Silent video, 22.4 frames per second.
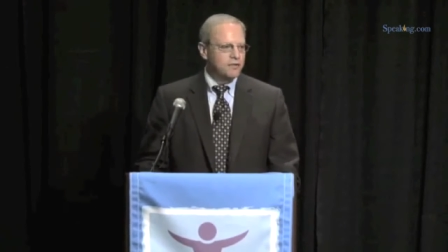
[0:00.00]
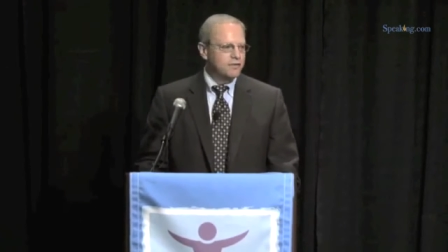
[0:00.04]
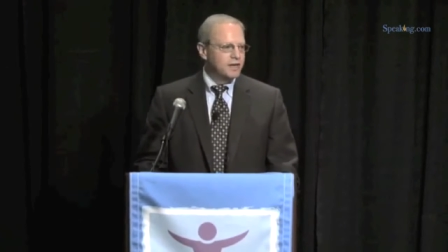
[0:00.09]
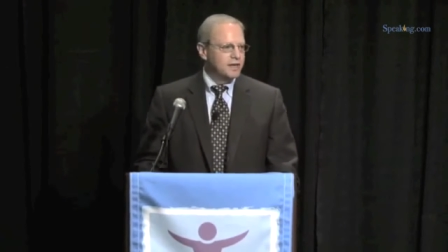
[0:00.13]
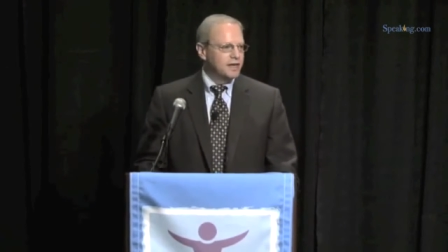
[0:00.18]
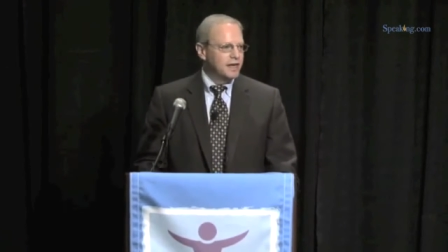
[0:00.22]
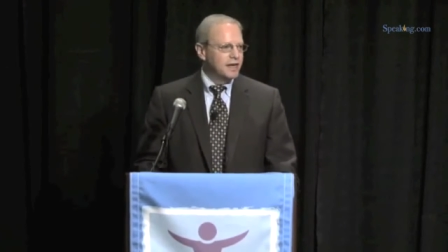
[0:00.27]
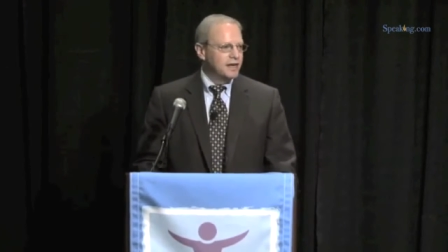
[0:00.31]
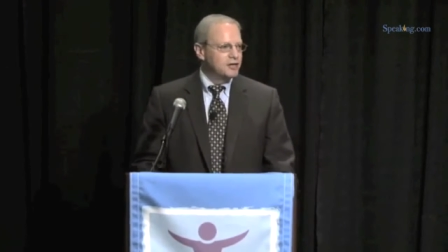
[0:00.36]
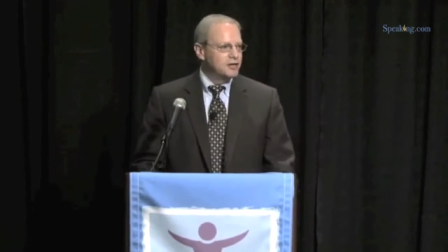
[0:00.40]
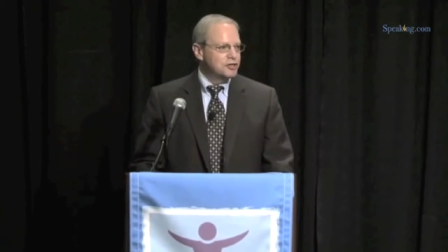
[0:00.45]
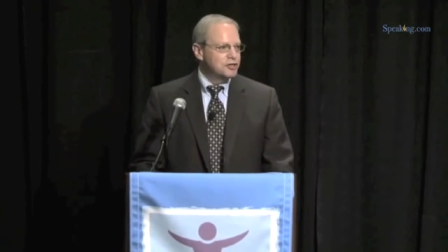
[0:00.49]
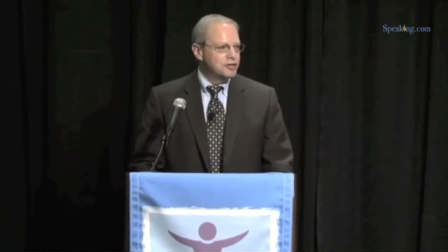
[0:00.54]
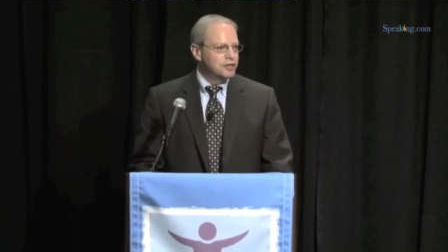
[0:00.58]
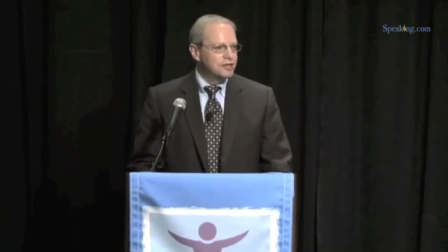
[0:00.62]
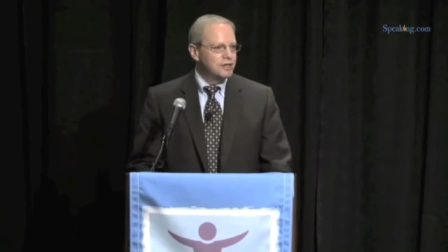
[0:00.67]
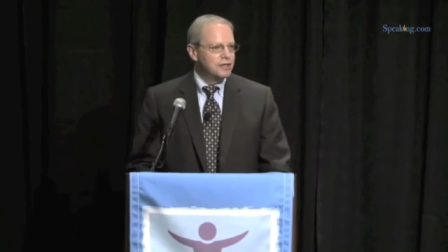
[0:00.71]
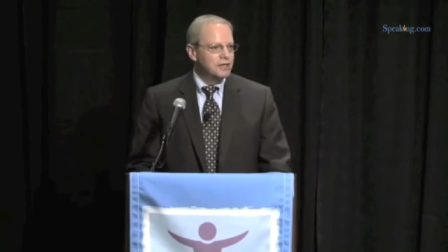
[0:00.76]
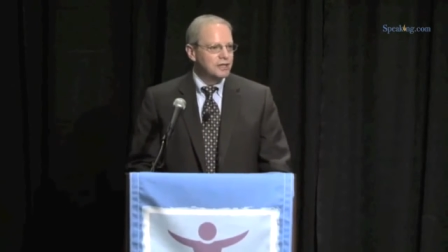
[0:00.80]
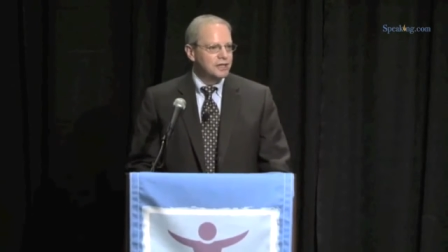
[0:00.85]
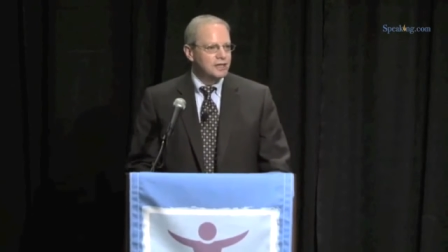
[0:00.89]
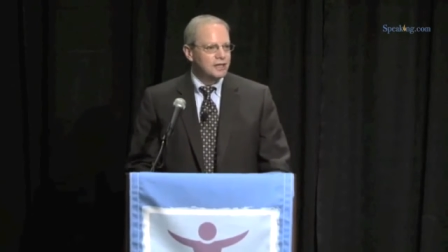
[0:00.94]

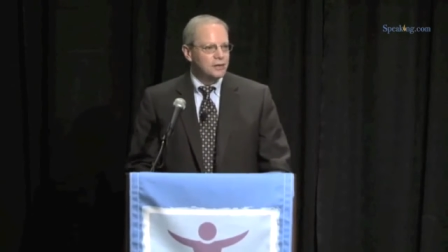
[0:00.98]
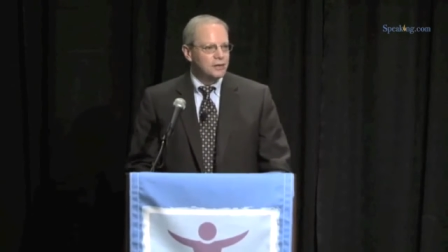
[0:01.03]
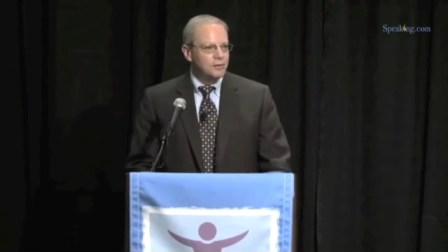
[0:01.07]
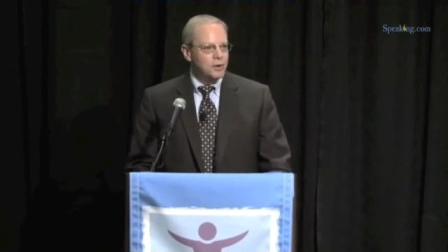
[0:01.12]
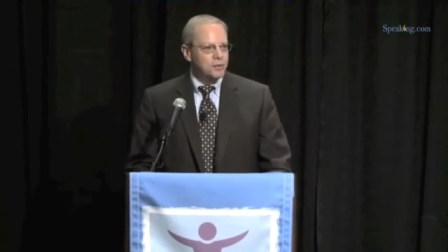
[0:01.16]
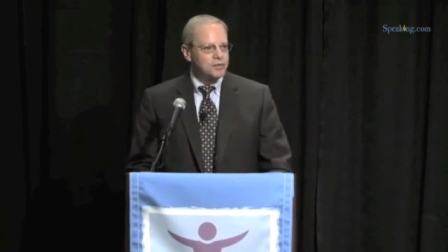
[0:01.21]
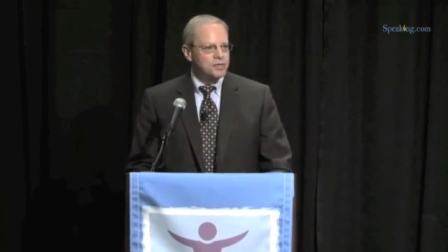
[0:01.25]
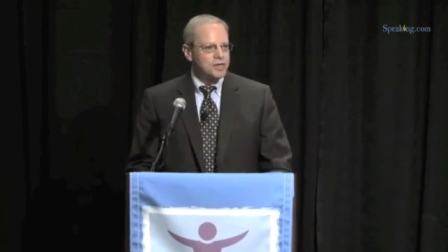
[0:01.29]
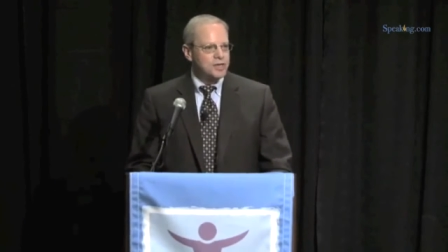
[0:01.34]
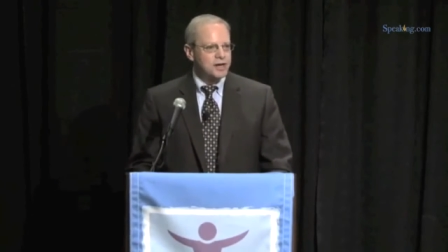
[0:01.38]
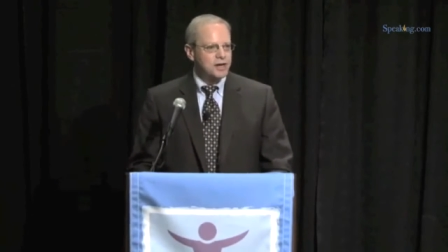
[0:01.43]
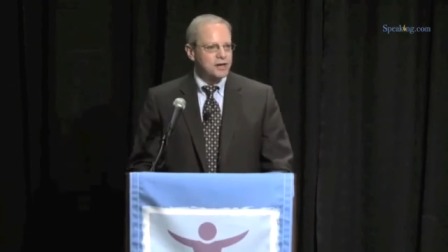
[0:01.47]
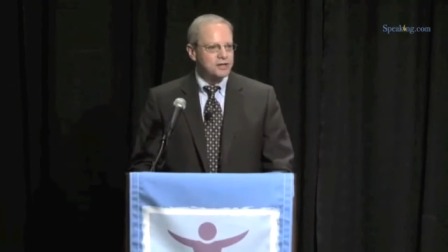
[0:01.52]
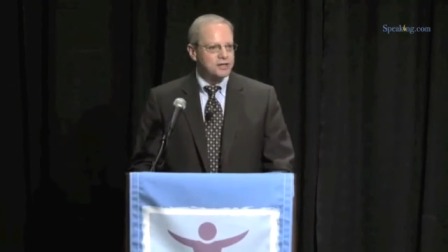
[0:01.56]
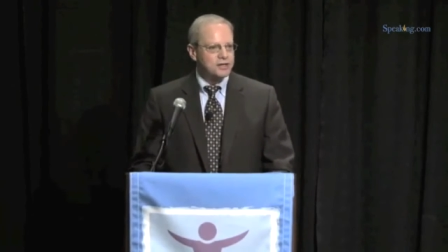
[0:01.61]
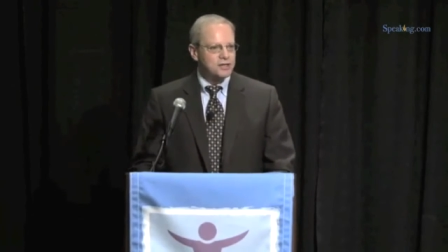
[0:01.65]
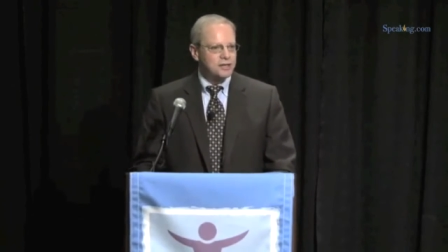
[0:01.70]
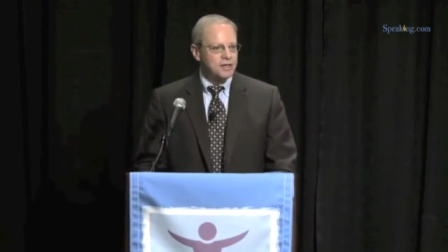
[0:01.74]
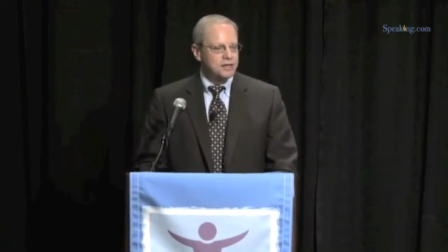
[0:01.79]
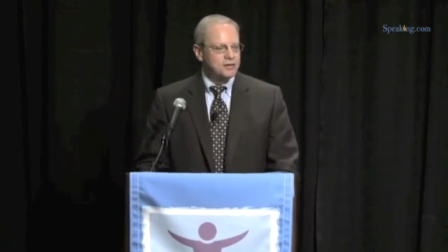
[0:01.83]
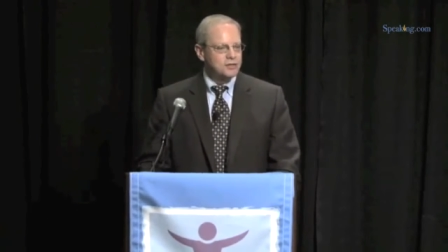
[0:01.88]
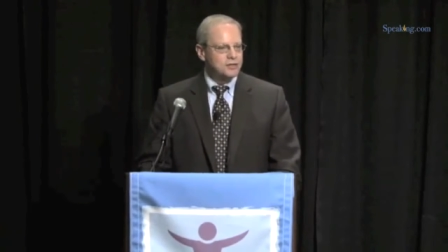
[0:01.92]
vacation, where we send our
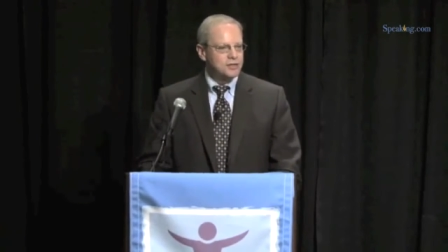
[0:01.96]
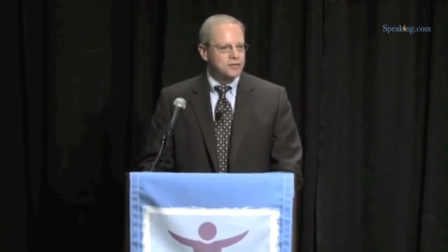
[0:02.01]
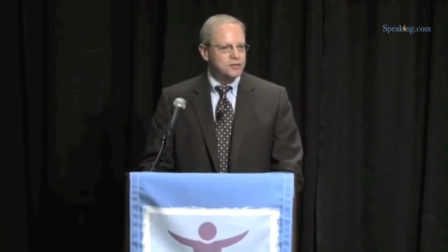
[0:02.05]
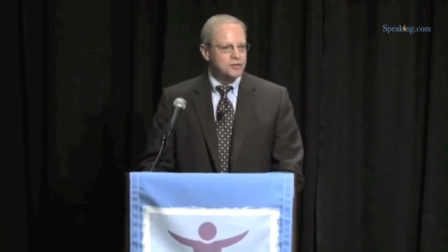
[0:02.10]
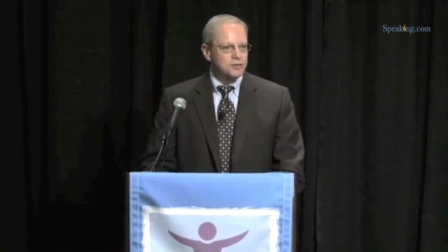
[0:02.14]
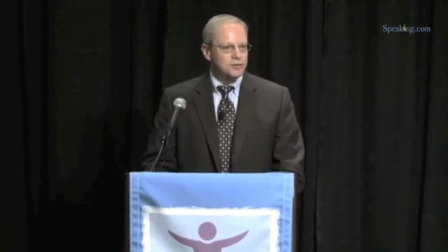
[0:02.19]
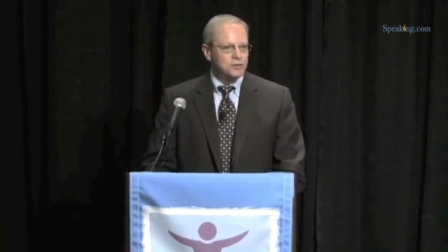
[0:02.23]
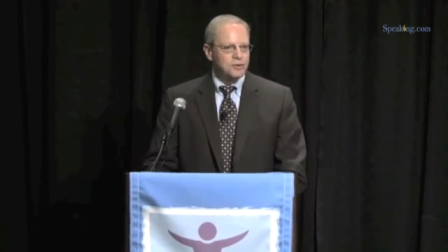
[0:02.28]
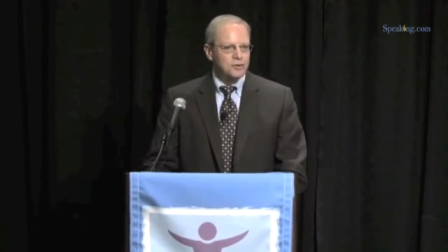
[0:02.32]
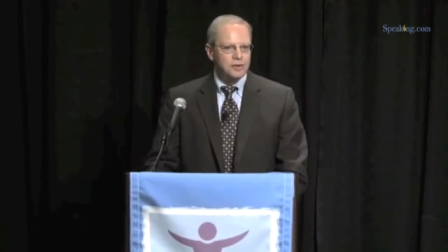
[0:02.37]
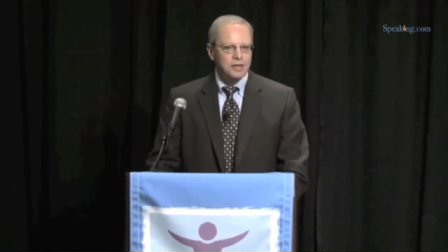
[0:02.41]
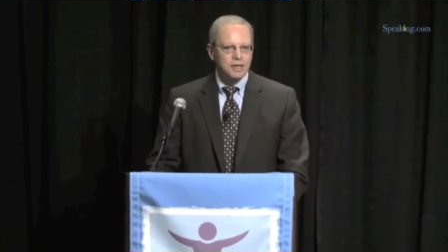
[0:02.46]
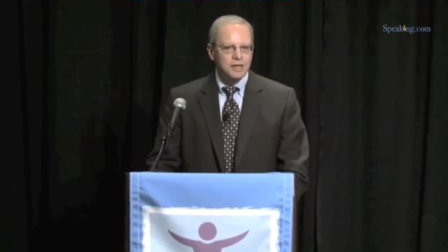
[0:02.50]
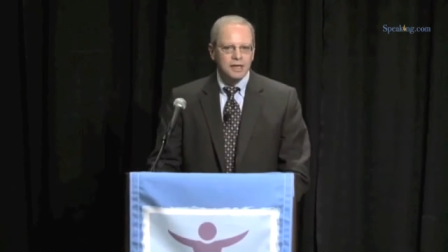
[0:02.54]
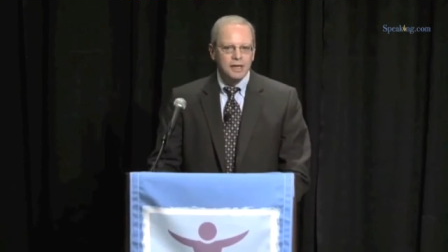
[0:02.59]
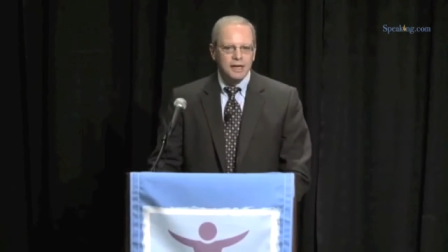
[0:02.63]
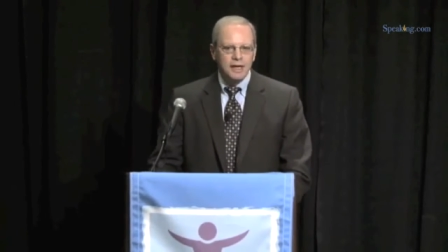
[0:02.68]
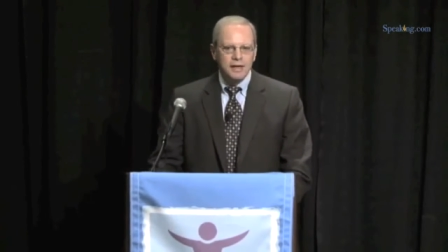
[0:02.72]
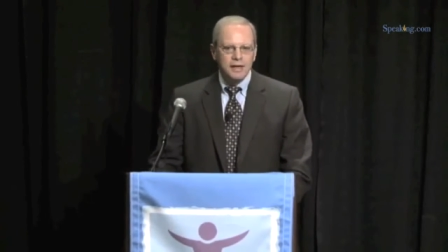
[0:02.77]
kids to school.